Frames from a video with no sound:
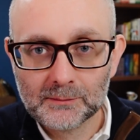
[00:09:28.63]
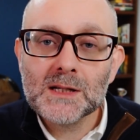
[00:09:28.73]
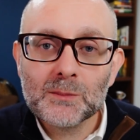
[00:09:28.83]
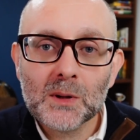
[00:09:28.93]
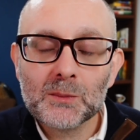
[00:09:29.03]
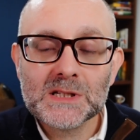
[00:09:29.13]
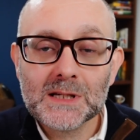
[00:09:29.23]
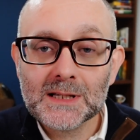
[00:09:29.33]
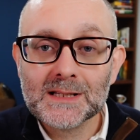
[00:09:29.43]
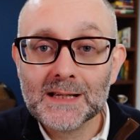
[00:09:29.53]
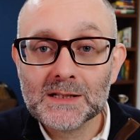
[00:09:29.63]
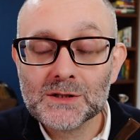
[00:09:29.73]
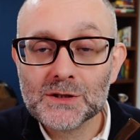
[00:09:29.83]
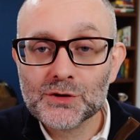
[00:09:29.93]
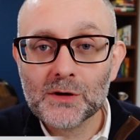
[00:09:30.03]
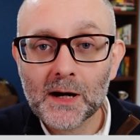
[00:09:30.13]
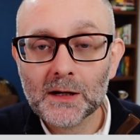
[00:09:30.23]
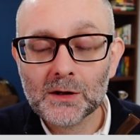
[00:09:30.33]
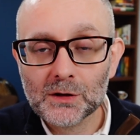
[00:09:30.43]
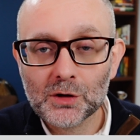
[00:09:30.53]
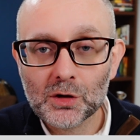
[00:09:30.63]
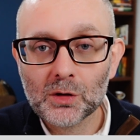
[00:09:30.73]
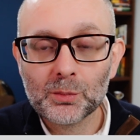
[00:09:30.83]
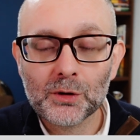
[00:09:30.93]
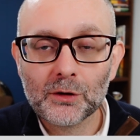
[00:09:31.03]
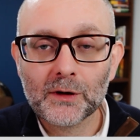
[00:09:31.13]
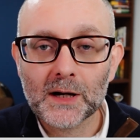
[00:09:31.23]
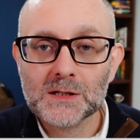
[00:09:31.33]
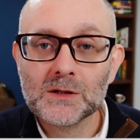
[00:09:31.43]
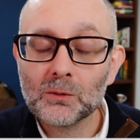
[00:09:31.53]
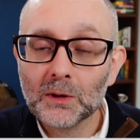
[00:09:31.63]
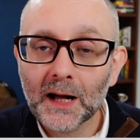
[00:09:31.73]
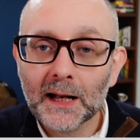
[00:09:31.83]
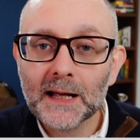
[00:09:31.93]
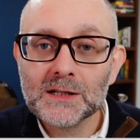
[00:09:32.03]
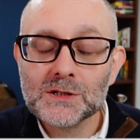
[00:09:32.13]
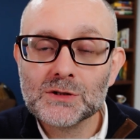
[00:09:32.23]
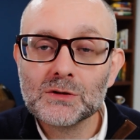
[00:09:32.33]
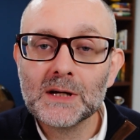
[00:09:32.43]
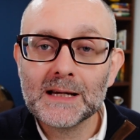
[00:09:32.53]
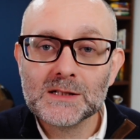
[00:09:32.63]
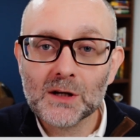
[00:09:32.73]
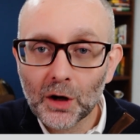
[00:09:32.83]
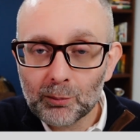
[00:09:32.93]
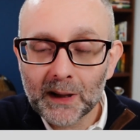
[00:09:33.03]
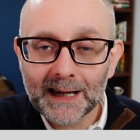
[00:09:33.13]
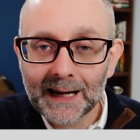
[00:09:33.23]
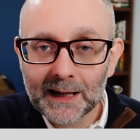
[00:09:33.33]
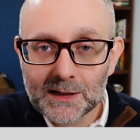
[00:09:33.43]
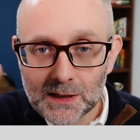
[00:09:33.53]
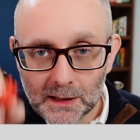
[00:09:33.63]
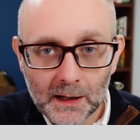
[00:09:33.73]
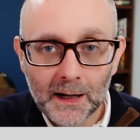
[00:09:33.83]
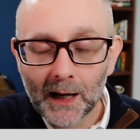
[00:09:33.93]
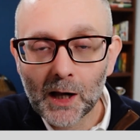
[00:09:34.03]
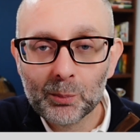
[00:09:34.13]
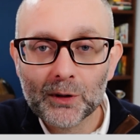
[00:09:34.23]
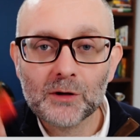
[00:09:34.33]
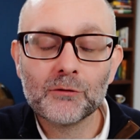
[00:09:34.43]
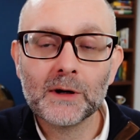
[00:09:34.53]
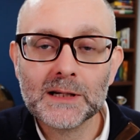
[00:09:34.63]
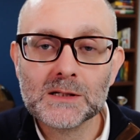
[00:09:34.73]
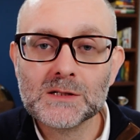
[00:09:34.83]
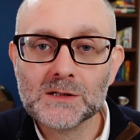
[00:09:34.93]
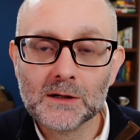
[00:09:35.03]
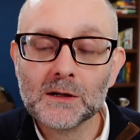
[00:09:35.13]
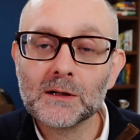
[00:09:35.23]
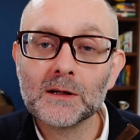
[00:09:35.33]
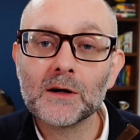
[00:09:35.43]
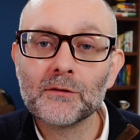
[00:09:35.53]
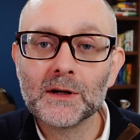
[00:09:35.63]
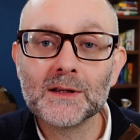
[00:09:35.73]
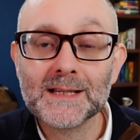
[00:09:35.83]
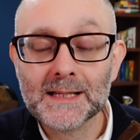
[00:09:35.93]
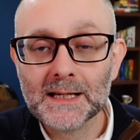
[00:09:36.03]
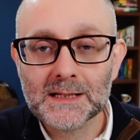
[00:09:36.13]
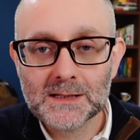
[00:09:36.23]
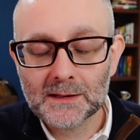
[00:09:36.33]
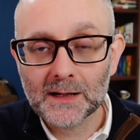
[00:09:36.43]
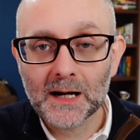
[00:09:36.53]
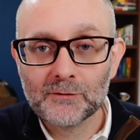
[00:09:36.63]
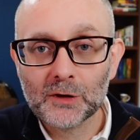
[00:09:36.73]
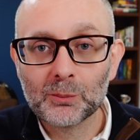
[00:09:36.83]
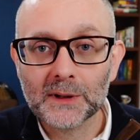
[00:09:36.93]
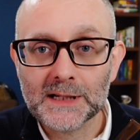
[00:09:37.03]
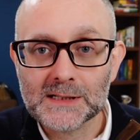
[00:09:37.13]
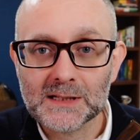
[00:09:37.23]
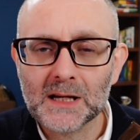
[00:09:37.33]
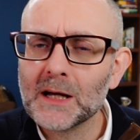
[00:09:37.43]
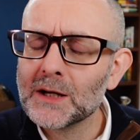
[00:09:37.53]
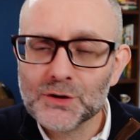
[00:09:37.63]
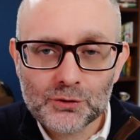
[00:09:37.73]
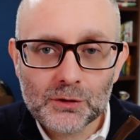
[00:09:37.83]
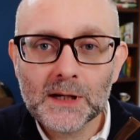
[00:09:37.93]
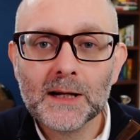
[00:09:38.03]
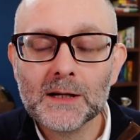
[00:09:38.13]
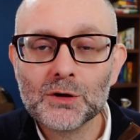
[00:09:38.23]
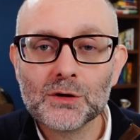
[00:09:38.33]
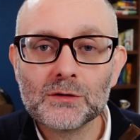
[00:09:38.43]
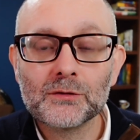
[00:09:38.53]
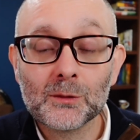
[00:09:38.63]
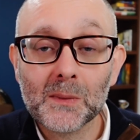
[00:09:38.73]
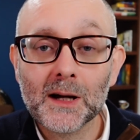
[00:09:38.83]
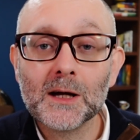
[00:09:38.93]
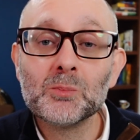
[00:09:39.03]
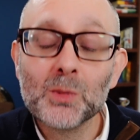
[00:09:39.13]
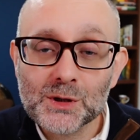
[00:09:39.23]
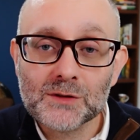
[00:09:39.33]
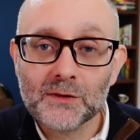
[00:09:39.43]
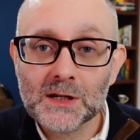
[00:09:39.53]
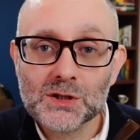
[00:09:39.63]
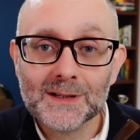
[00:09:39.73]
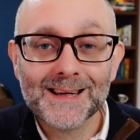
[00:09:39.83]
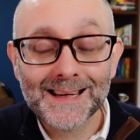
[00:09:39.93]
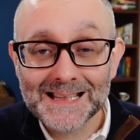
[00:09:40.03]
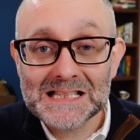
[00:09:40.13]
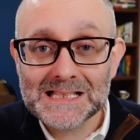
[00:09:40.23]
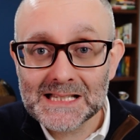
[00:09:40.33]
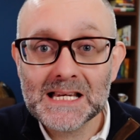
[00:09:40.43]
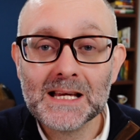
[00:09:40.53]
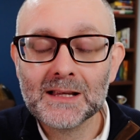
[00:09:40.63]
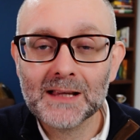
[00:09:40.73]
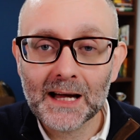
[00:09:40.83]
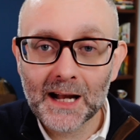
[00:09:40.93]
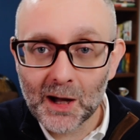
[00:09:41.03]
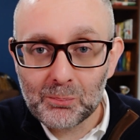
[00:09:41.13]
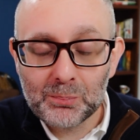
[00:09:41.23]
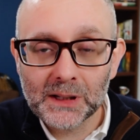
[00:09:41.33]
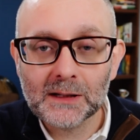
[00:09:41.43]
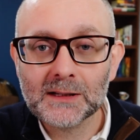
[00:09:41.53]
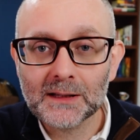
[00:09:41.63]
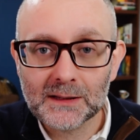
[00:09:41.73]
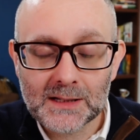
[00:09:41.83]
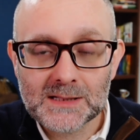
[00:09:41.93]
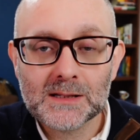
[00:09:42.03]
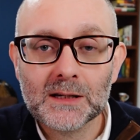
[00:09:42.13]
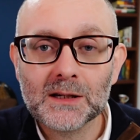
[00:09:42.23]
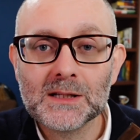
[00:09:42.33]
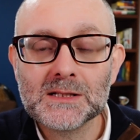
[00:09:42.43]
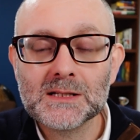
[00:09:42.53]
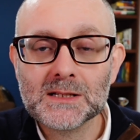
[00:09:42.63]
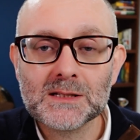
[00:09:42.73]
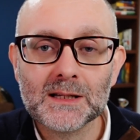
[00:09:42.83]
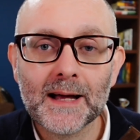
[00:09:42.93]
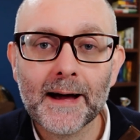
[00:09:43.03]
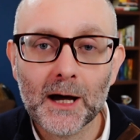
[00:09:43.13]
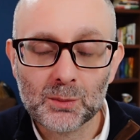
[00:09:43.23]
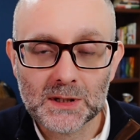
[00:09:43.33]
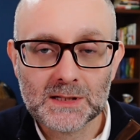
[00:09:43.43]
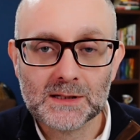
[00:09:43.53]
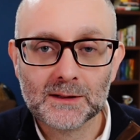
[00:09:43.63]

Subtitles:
Tip number 6 is to track your progress. What I like to do is on my calendar, I'll put a red circle around the days that I've completed. It's really good for my motivation. I can see that I'm building this consistent habit.